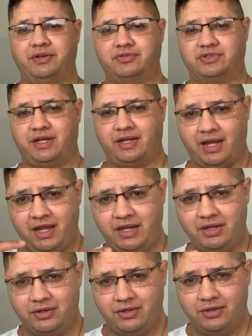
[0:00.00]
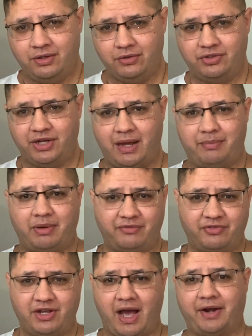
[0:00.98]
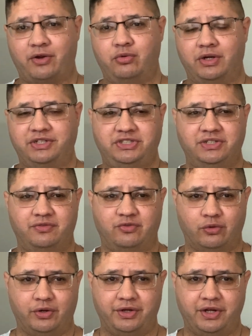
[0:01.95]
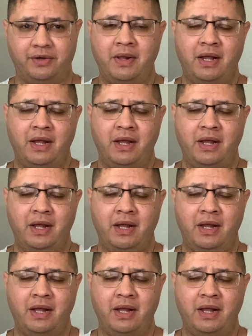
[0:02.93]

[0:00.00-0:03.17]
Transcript: He was like, hey, OTAP, I've got a question for you